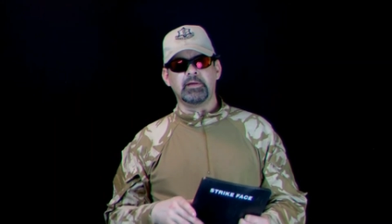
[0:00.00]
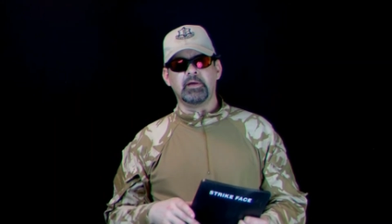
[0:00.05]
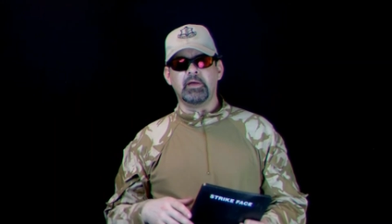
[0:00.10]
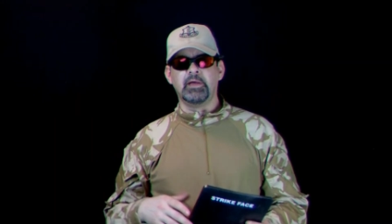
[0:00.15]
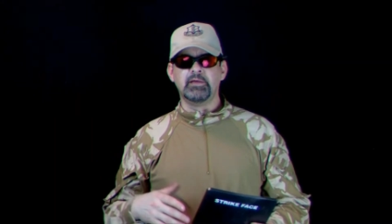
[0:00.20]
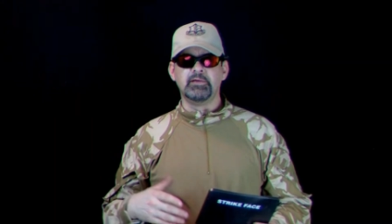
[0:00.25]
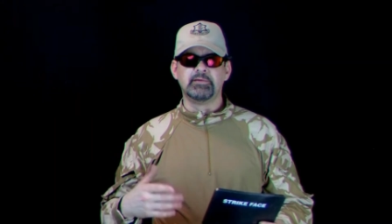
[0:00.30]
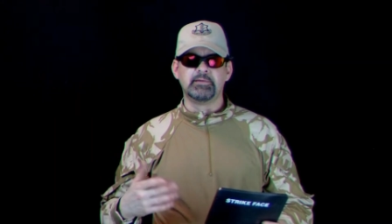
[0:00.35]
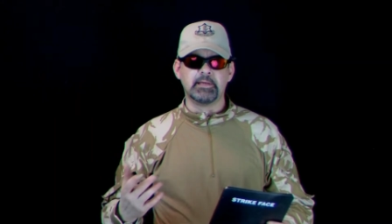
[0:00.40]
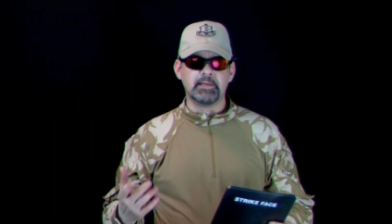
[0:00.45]
You
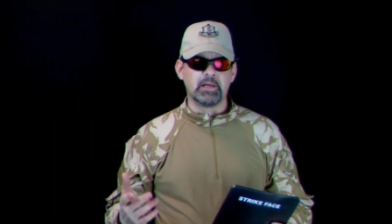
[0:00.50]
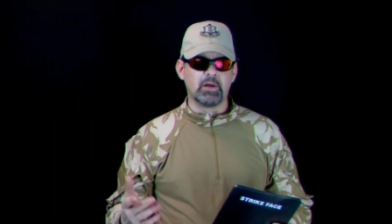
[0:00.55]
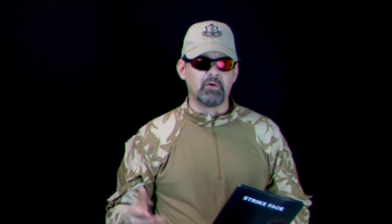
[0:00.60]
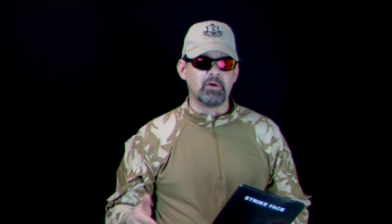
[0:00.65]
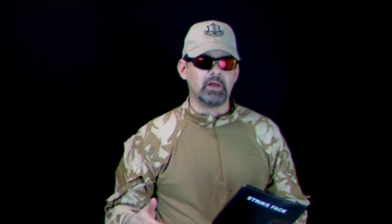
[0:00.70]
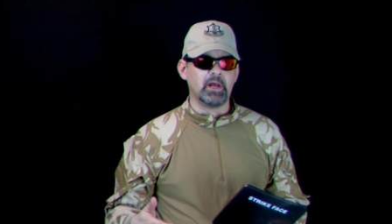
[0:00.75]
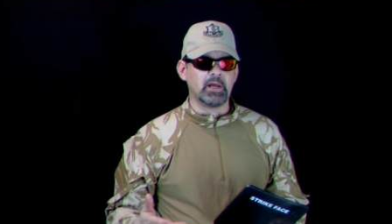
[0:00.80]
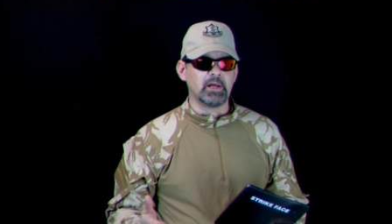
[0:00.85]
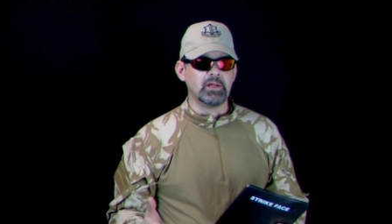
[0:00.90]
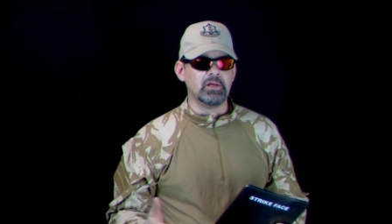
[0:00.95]
know,
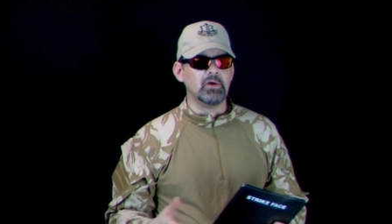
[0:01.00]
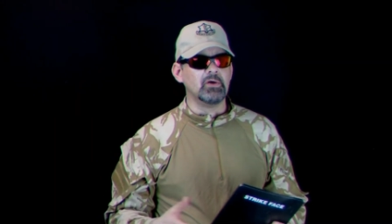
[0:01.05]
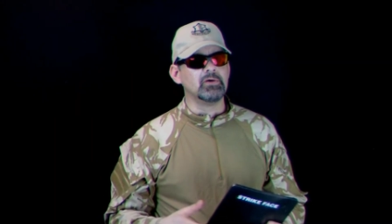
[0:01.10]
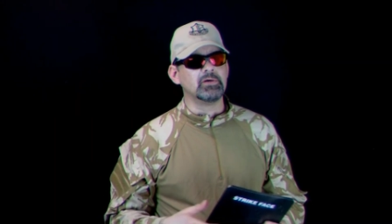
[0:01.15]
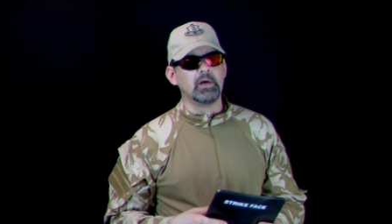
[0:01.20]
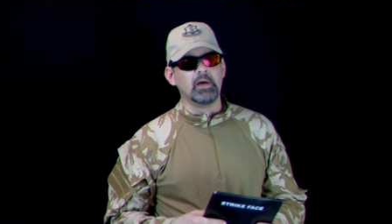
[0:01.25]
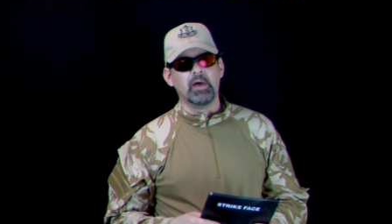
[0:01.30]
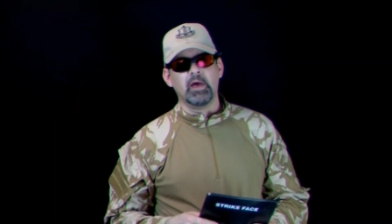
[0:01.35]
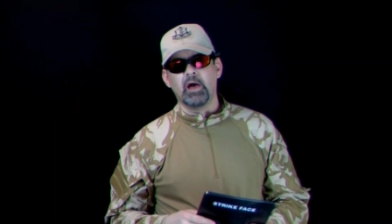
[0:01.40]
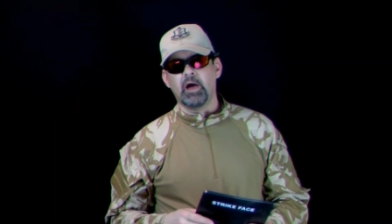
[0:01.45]
incendiary
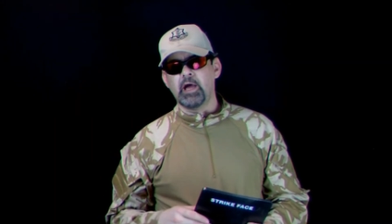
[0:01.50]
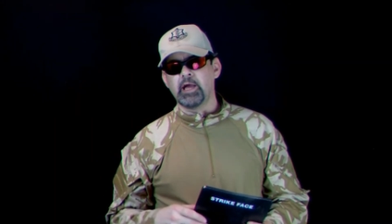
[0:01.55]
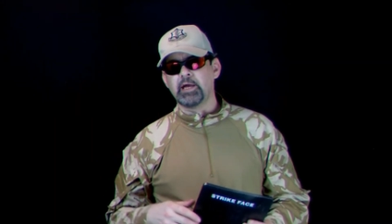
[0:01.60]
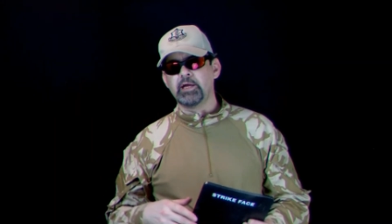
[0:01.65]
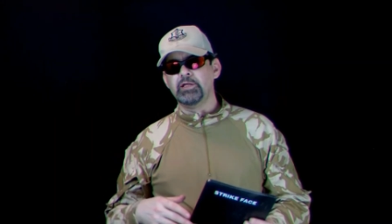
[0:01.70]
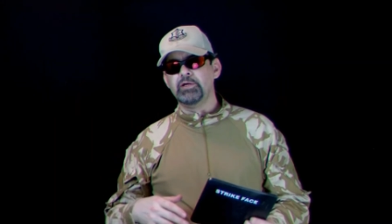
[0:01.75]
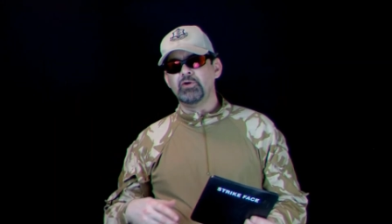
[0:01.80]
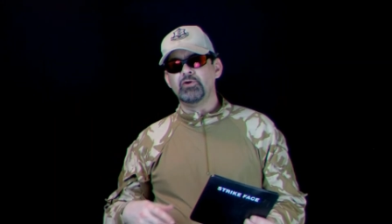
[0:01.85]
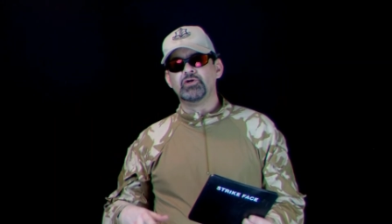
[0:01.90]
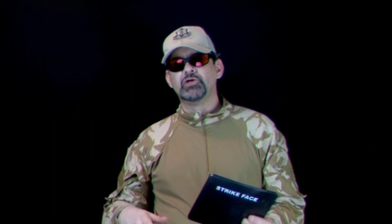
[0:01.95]
I
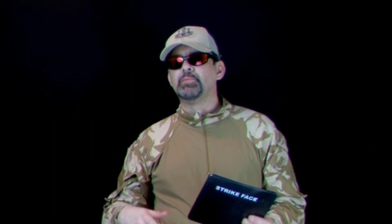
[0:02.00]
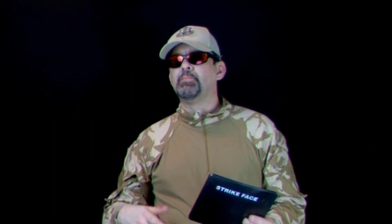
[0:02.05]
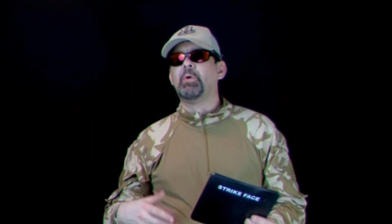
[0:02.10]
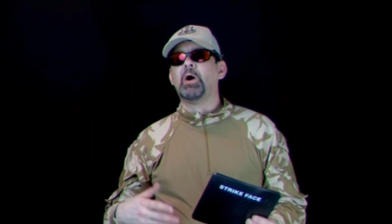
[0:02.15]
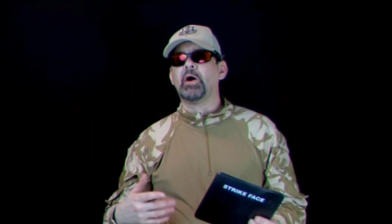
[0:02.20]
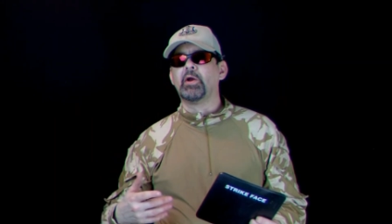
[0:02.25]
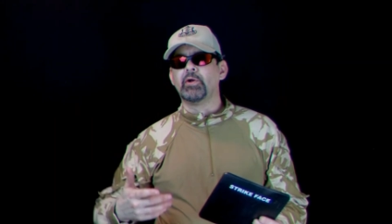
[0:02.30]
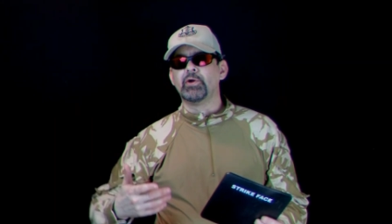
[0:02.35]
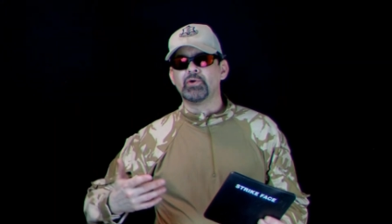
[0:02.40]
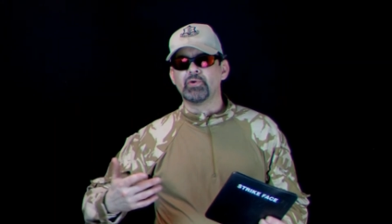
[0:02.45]
can use
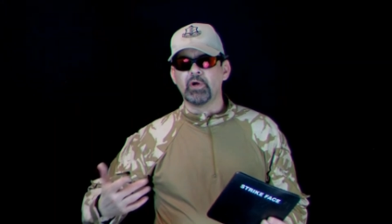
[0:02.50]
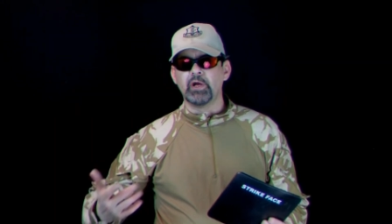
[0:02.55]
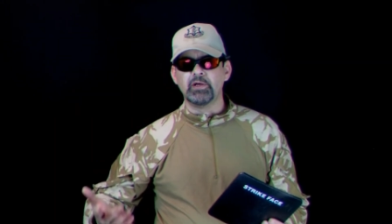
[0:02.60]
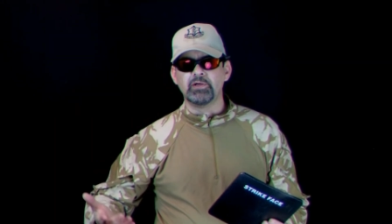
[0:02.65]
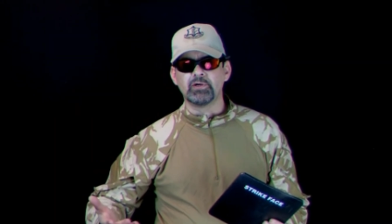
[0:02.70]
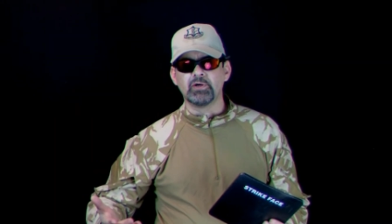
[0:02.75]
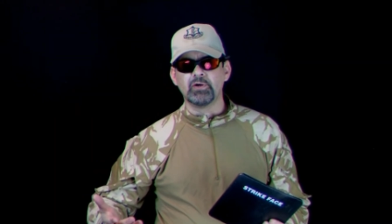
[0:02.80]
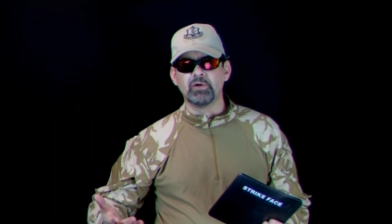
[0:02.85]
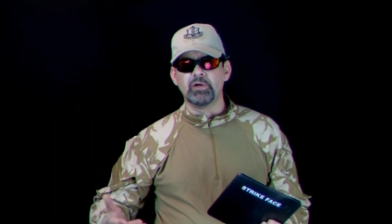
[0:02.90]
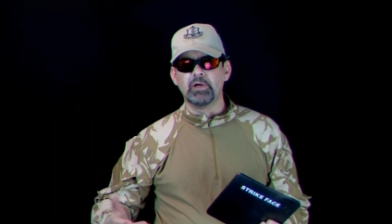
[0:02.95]
spotter
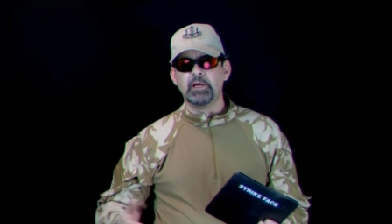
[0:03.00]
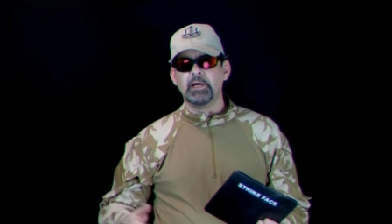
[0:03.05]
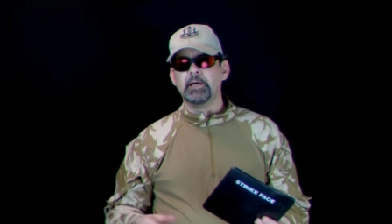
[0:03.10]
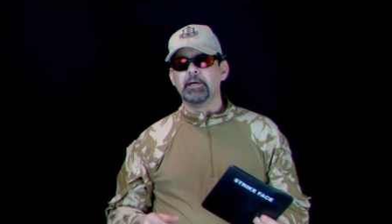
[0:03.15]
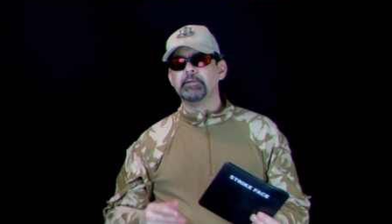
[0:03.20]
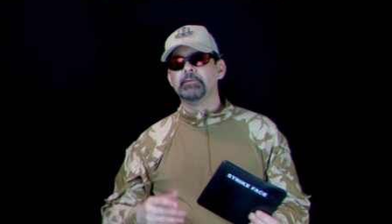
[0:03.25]
tracer.